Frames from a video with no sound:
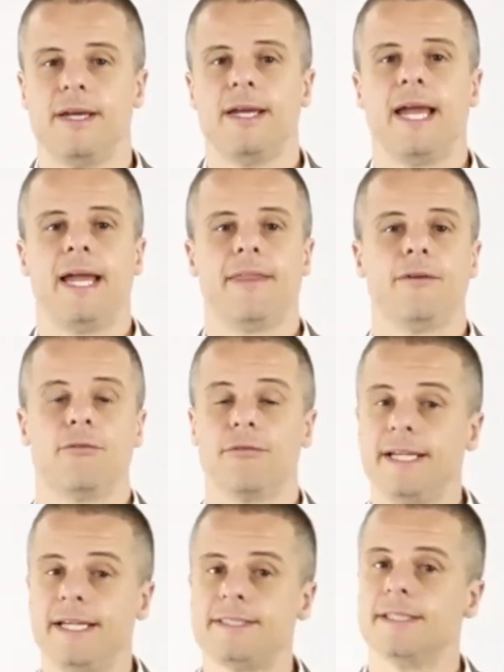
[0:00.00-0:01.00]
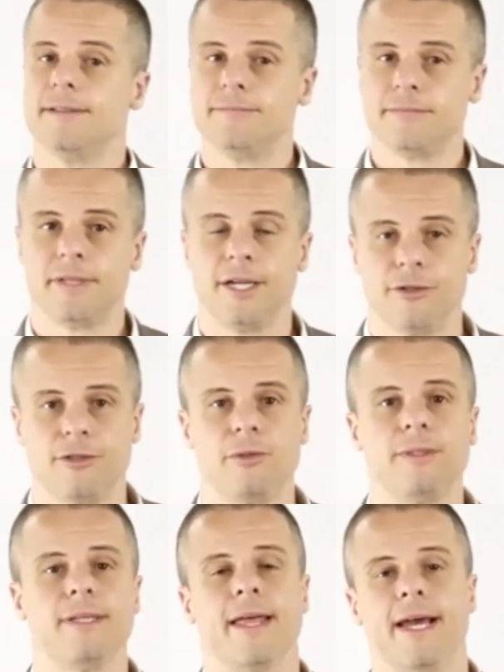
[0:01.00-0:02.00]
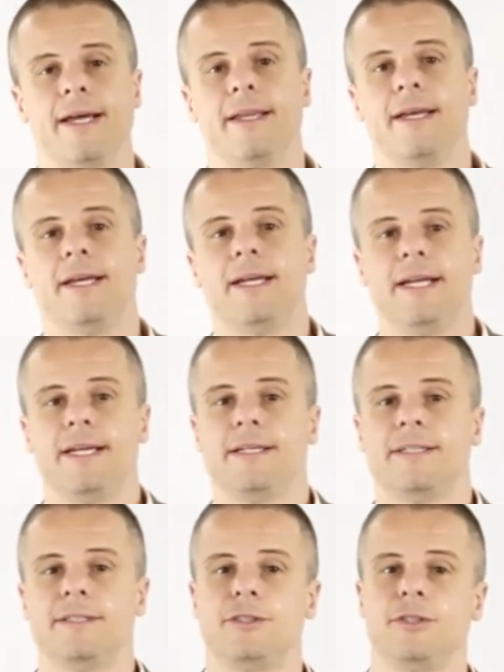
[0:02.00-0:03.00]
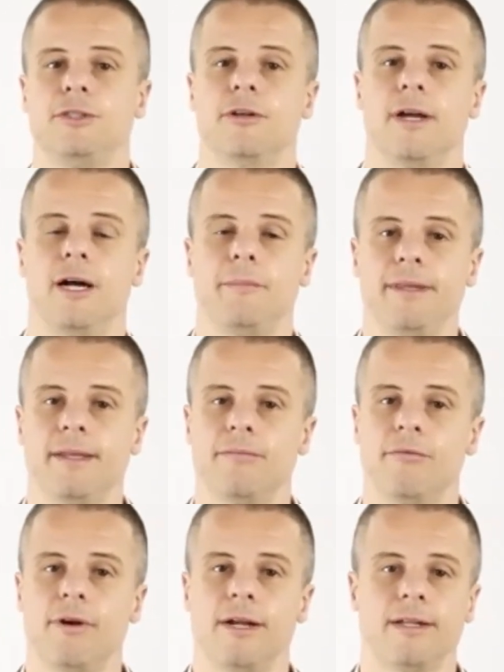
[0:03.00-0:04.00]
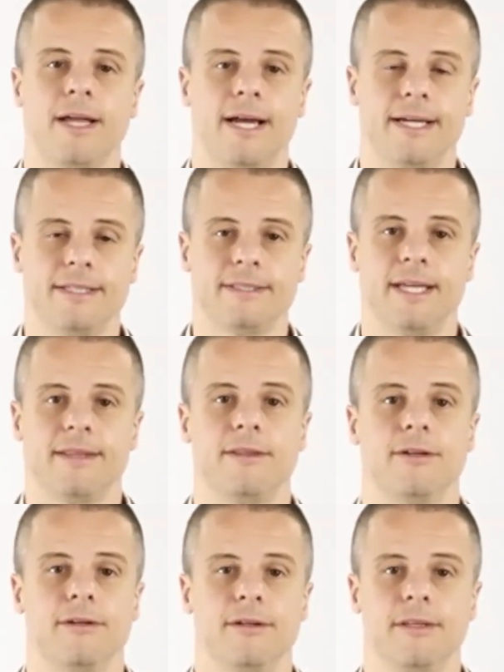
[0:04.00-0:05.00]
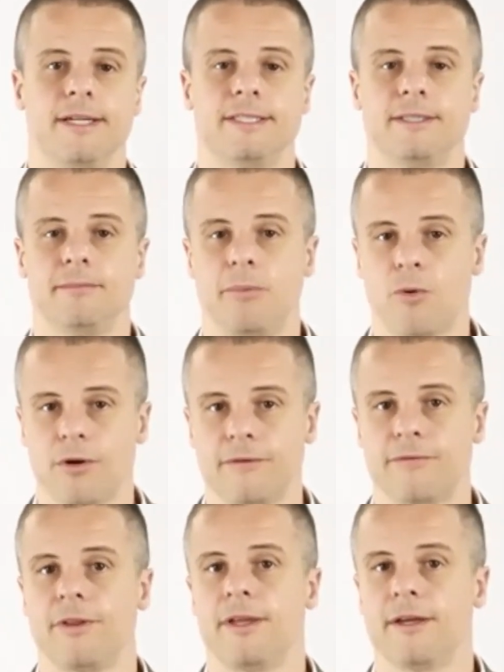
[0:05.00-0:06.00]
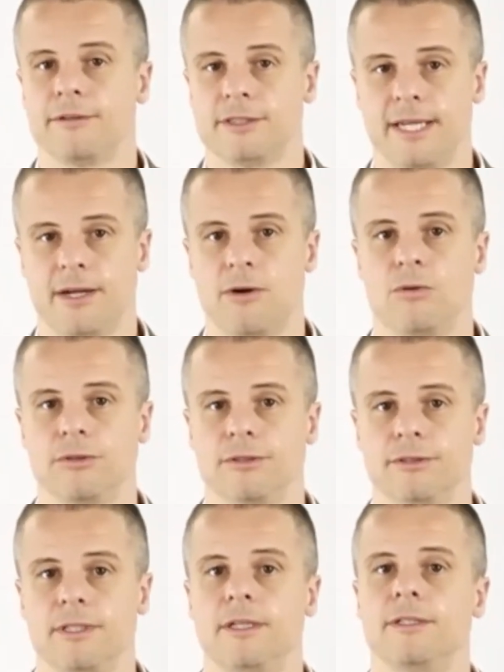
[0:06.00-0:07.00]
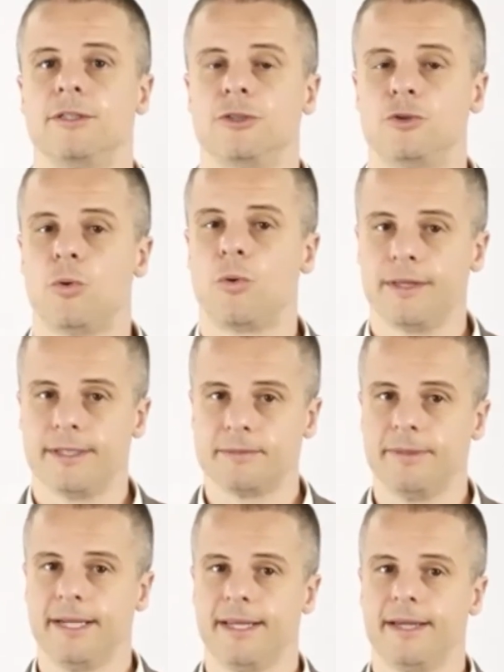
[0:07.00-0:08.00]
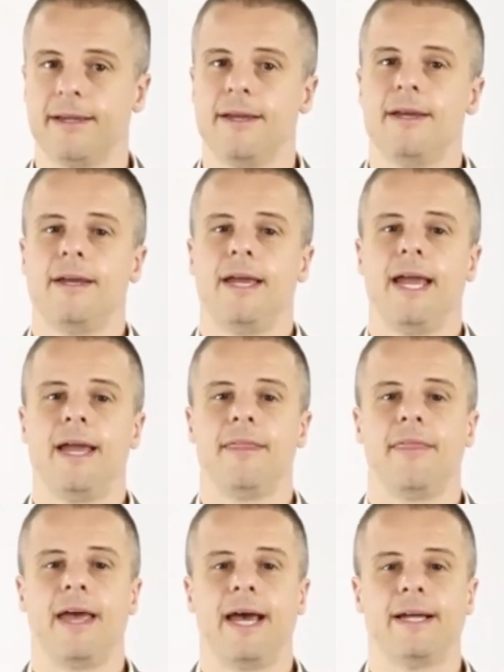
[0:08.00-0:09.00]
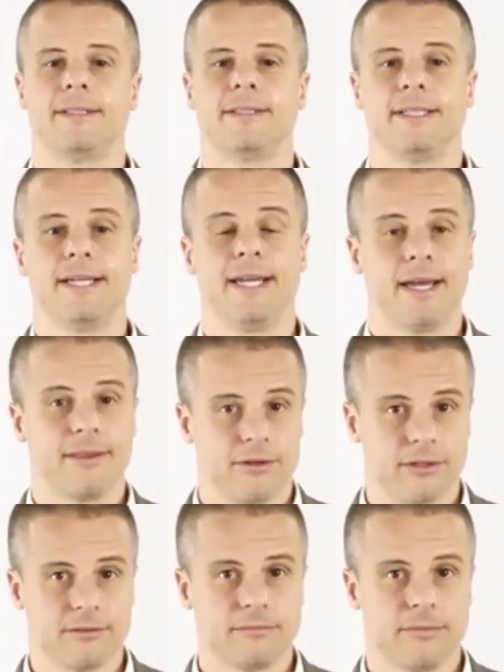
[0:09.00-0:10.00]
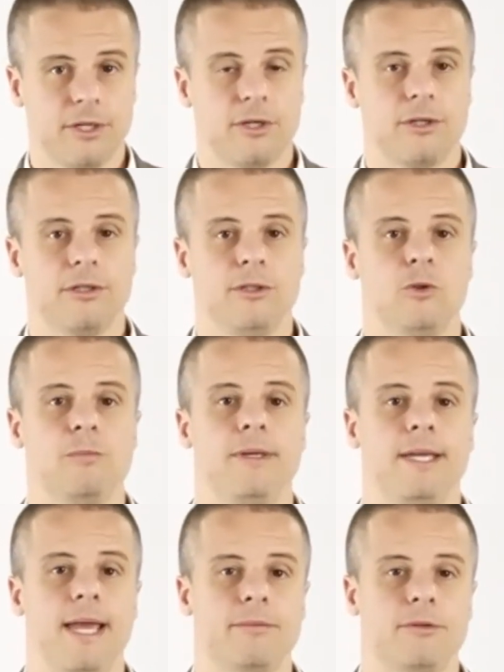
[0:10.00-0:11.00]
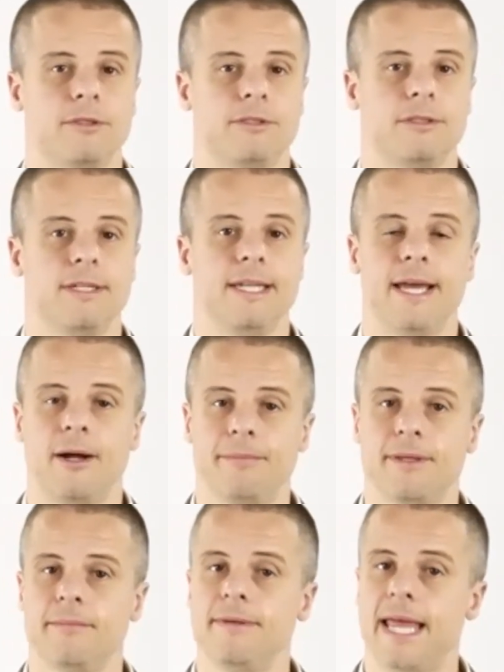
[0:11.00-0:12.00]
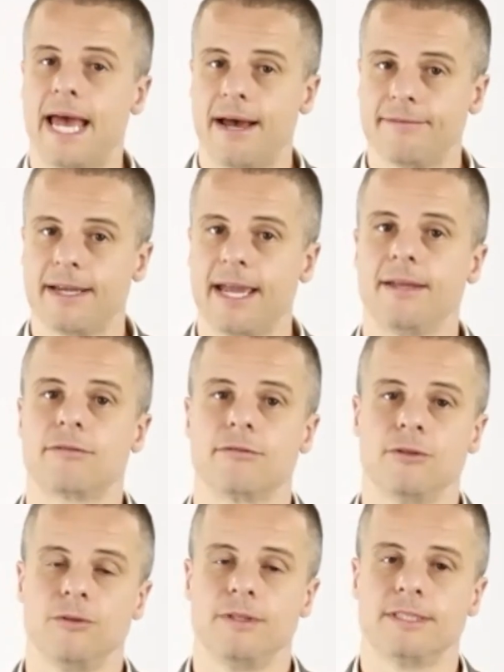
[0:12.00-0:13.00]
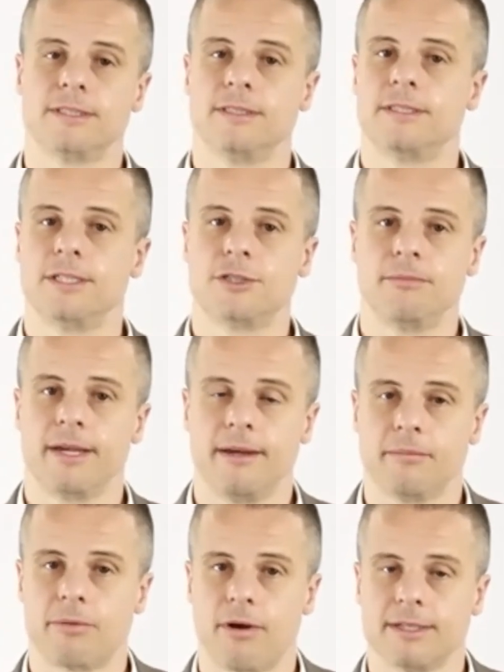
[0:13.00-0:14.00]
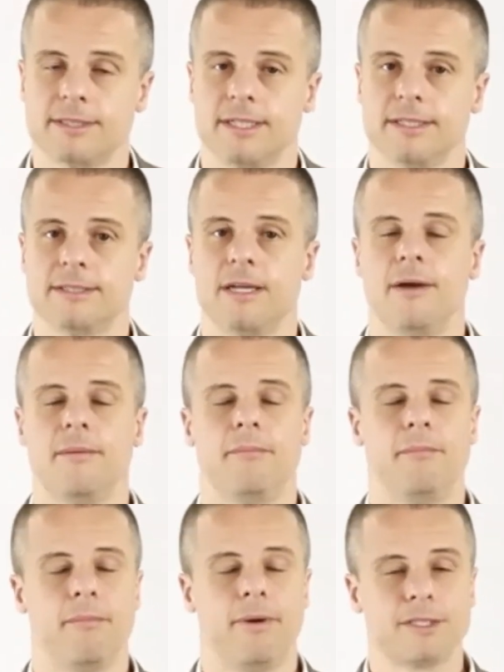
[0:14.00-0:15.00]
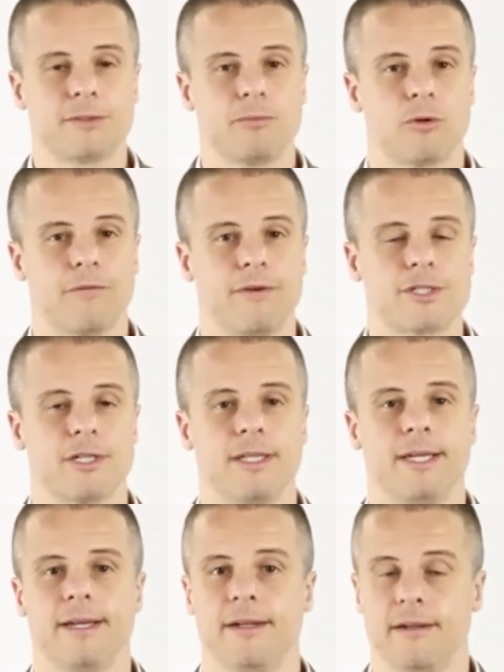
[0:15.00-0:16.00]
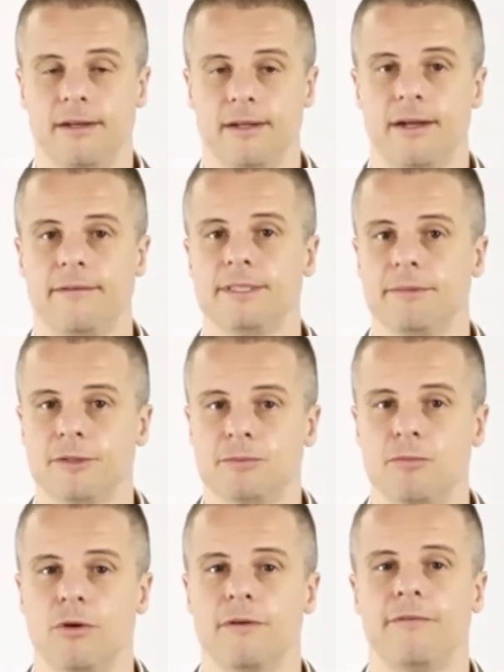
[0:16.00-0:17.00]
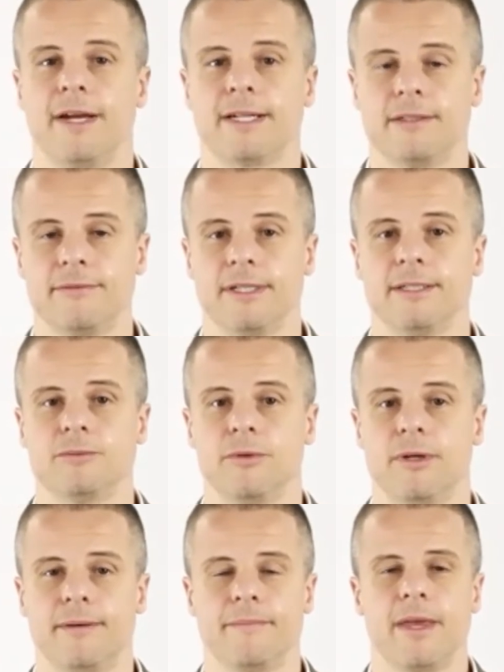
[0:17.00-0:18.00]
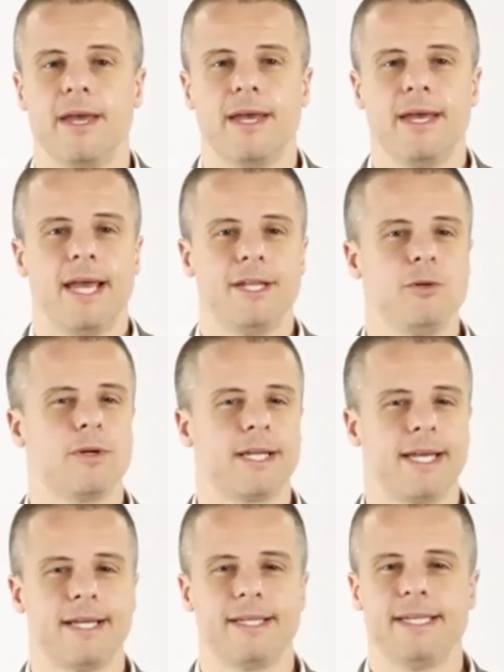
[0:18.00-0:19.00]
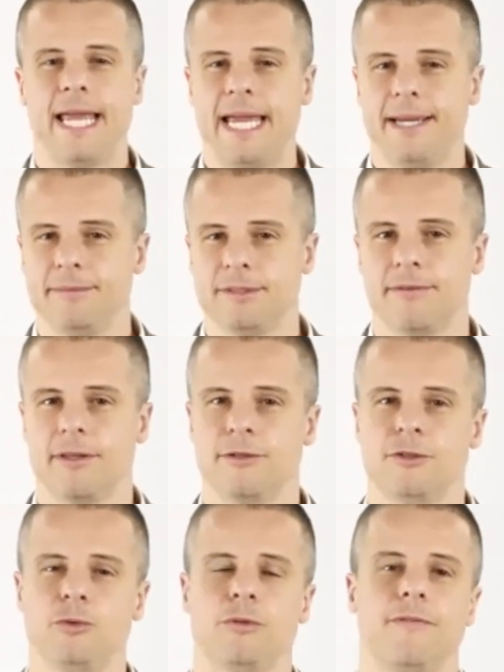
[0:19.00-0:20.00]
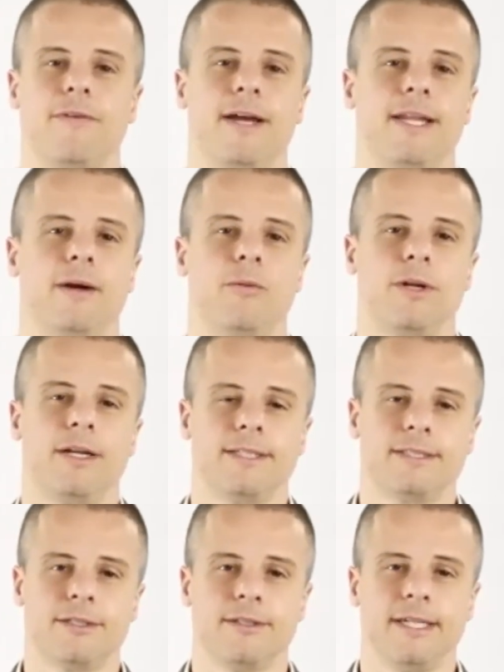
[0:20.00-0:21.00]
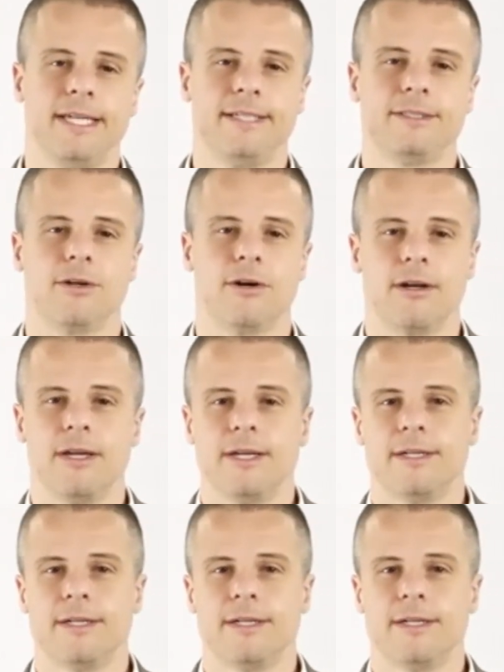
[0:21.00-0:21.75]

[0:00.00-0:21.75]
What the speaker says: And the reason that you're doing that is you're helping them realize that it's important for the other stakeholders to join this meeting, and that together you'll be able to help them navigate through this decision-making process much more efficiently and obviously much more effectively as well. And you want to get names of others. You want to find out what it is their needs are.